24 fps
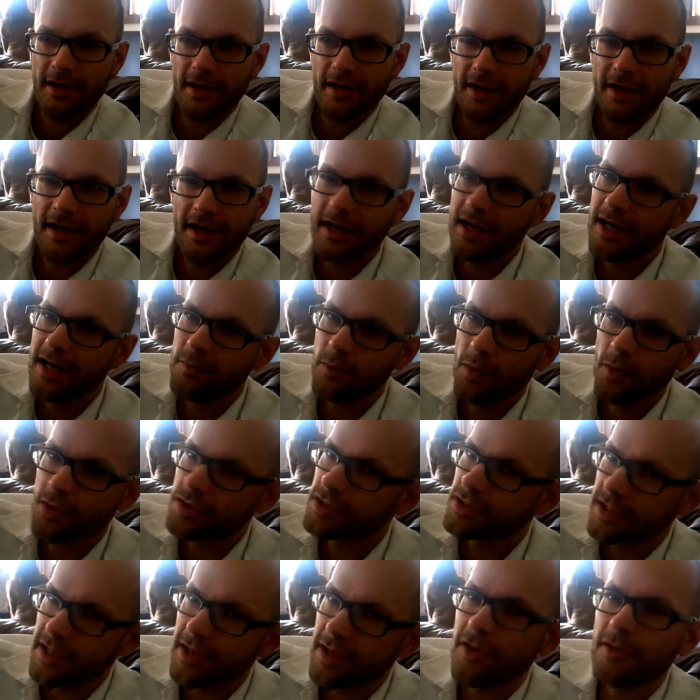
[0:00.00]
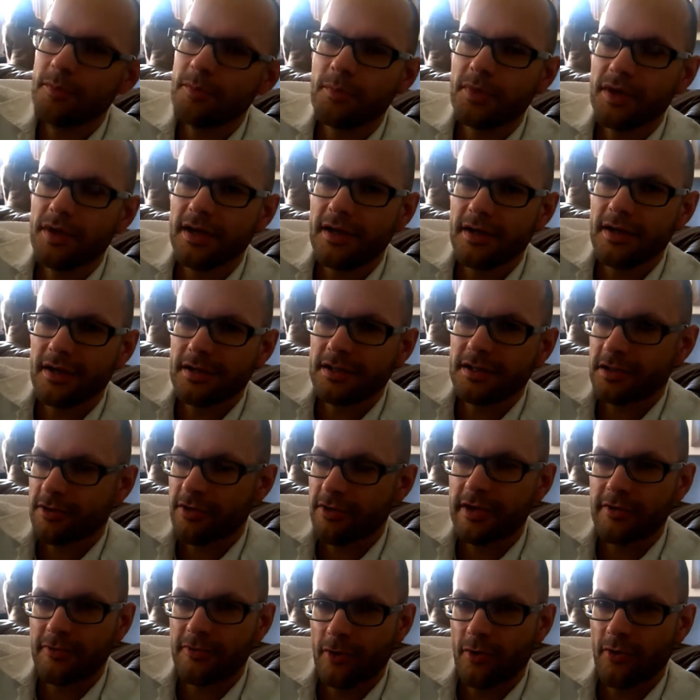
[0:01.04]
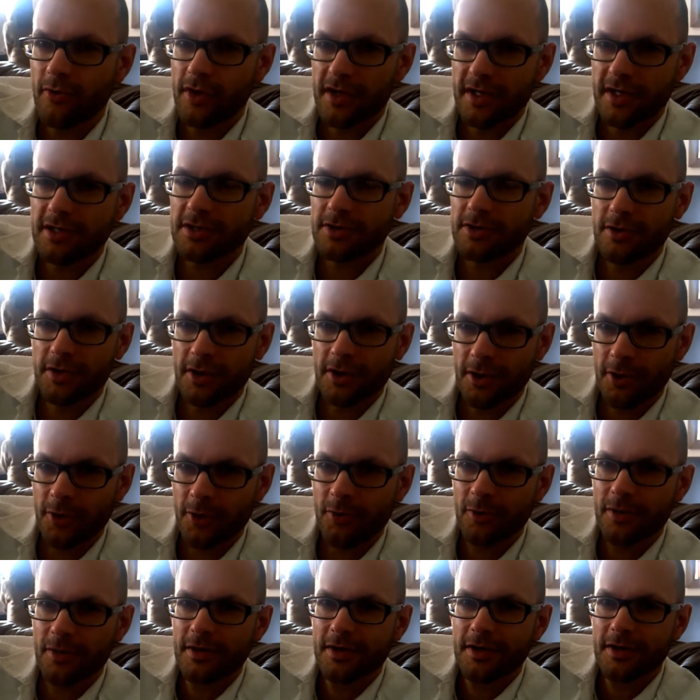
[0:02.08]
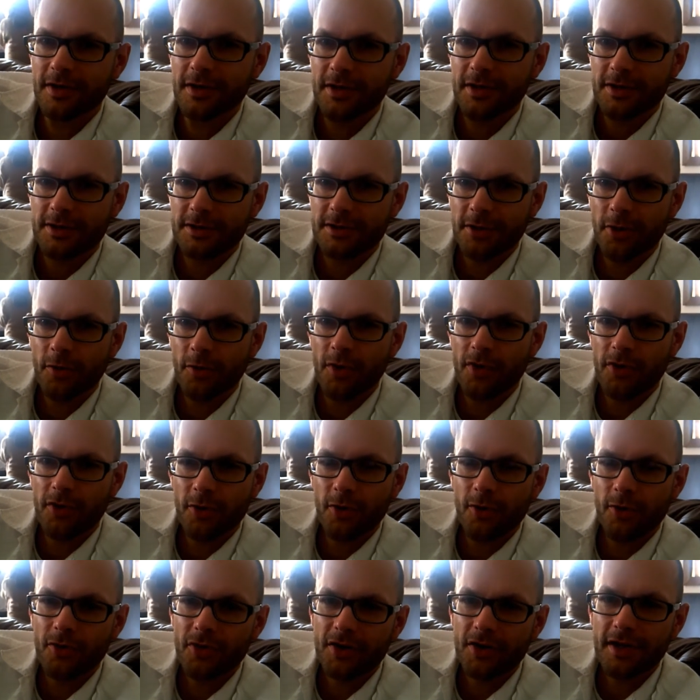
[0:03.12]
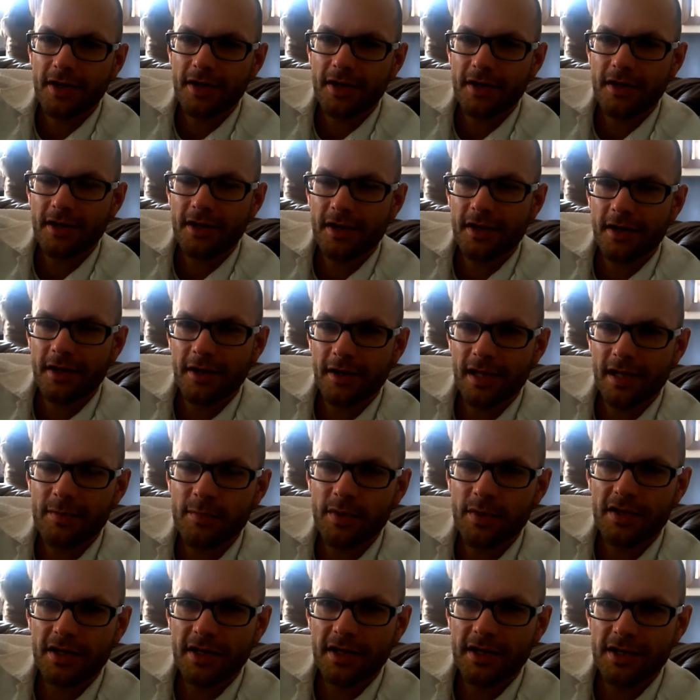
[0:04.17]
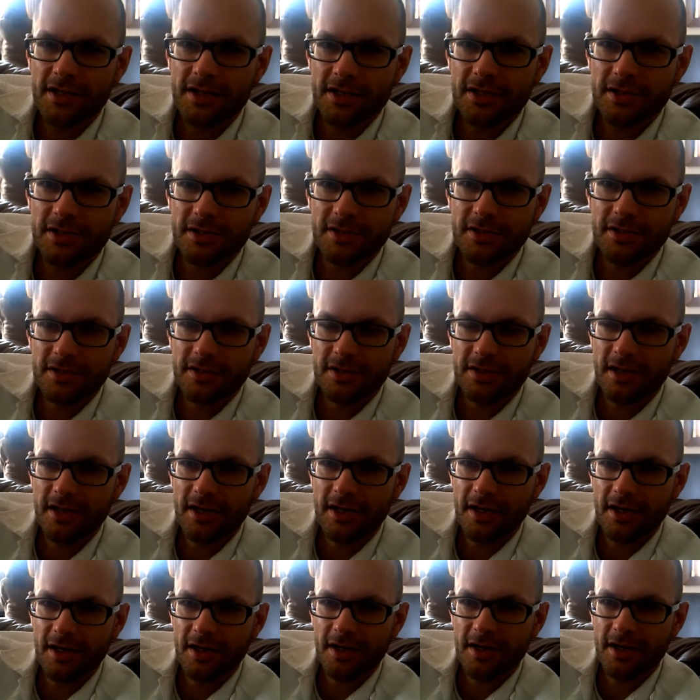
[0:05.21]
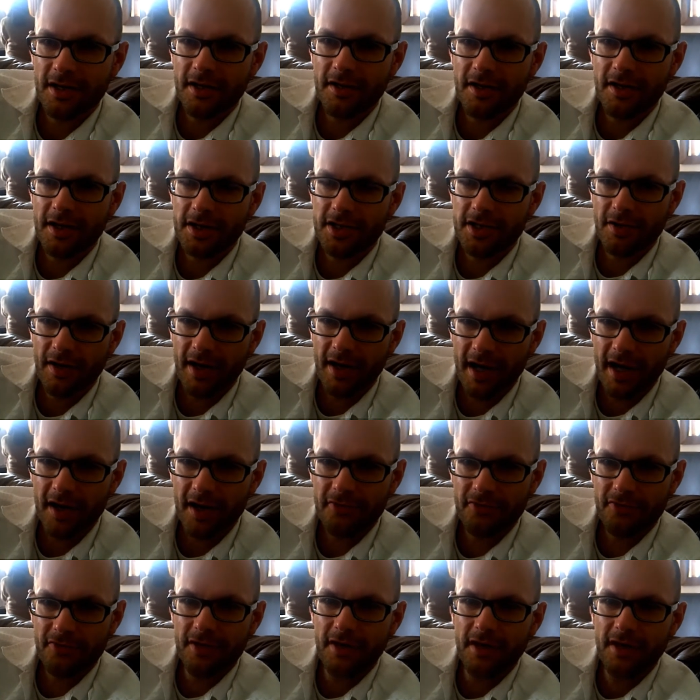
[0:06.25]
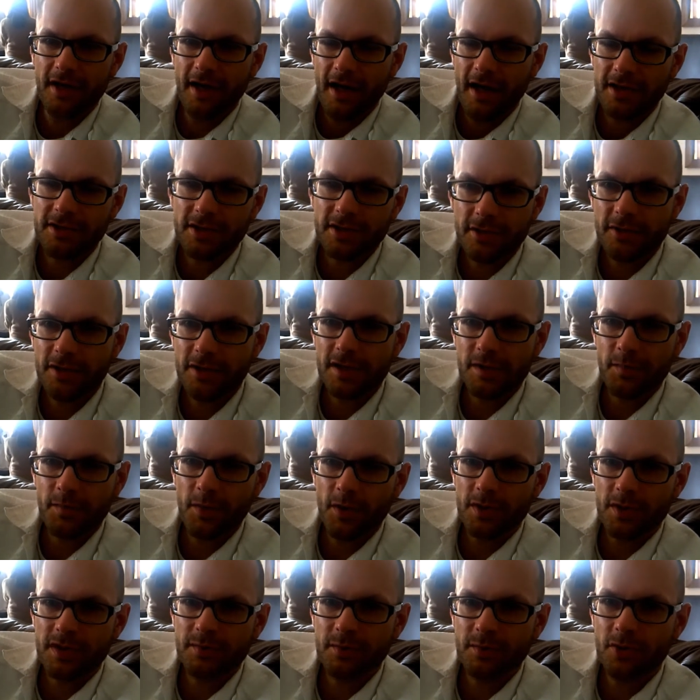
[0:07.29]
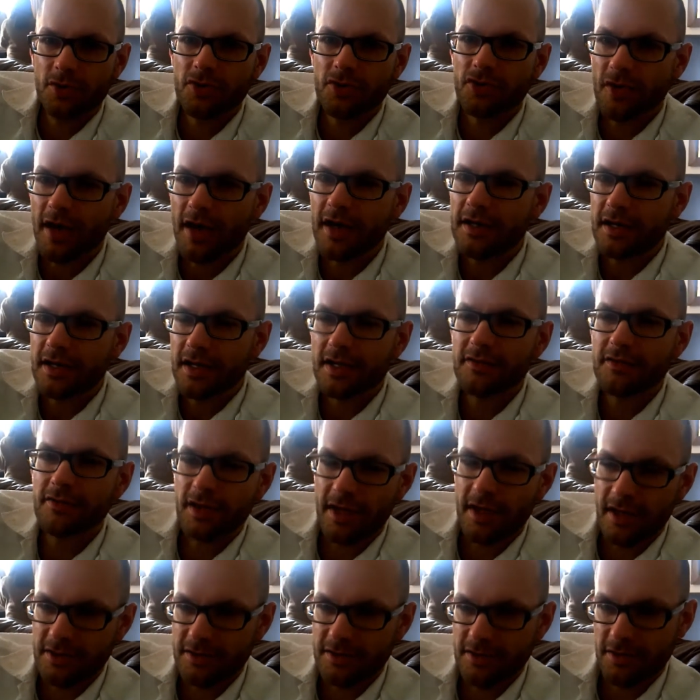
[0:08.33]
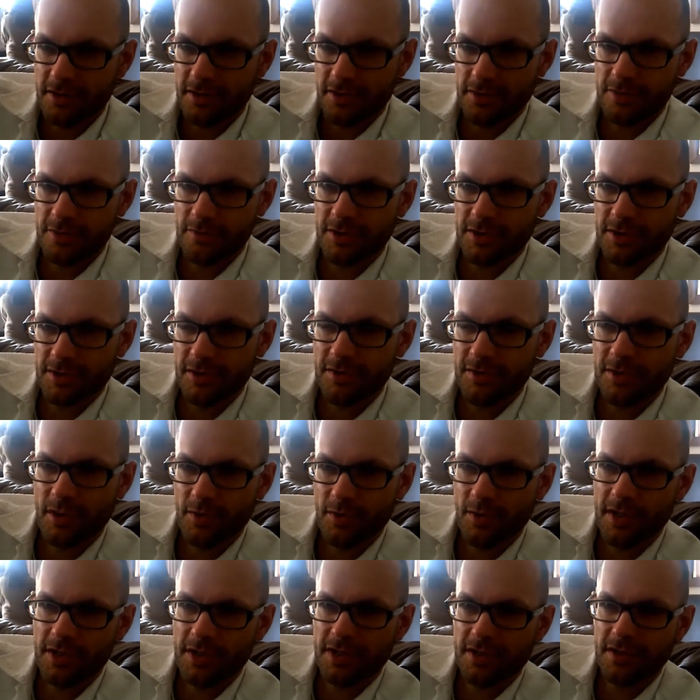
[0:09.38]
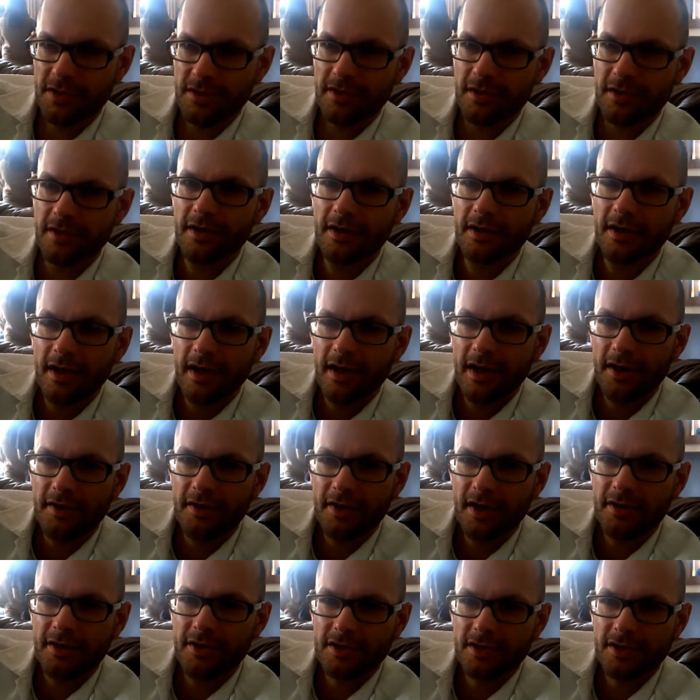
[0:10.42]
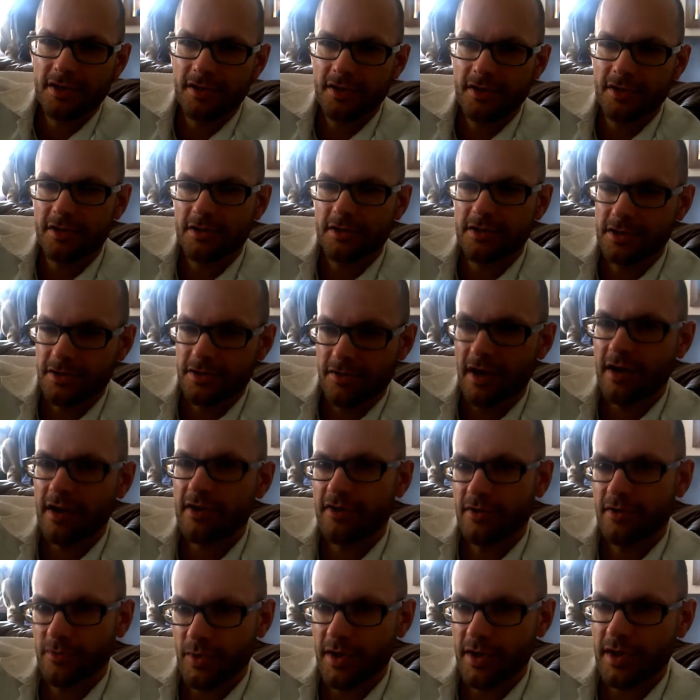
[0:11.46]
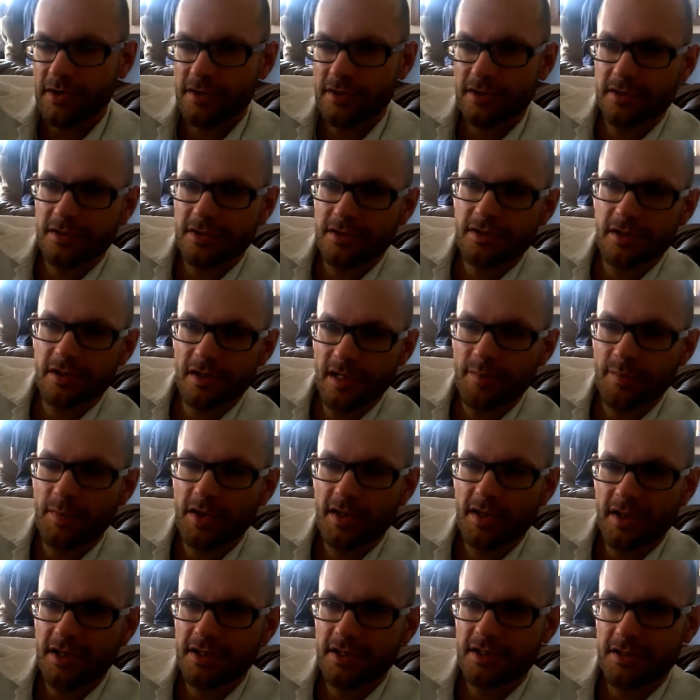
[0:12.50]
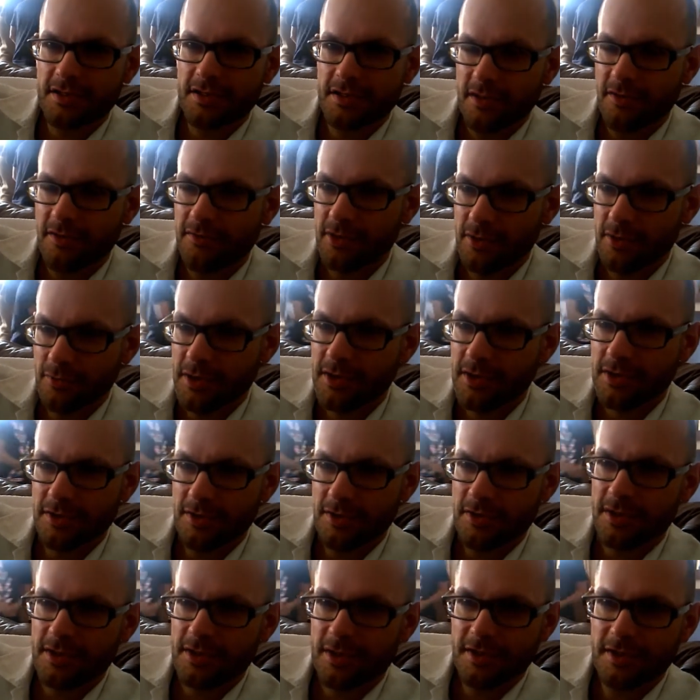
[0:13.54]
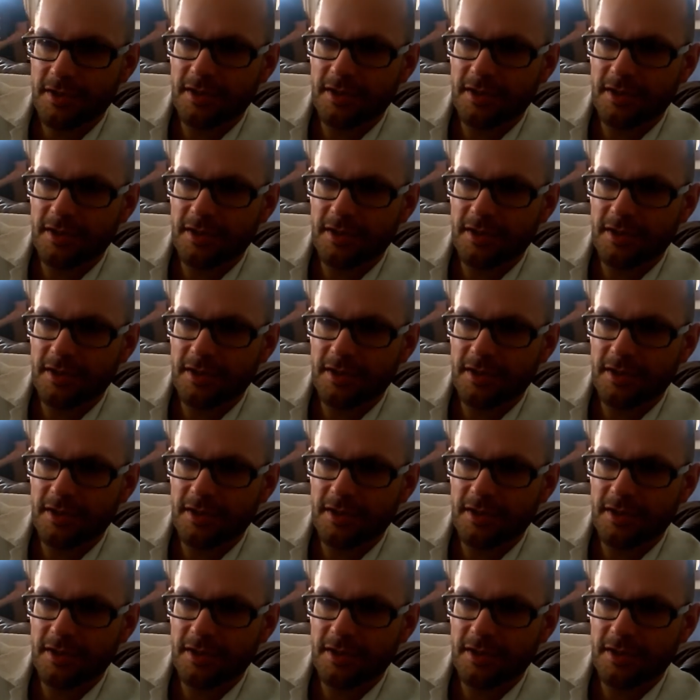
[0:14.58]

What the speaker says: It will seldom be a straightforward yes or no. So with all the limitations that you have, as good as possible, try to give an answer to your research question and then discuss the strengths, the weaknesses, the limitations of your research.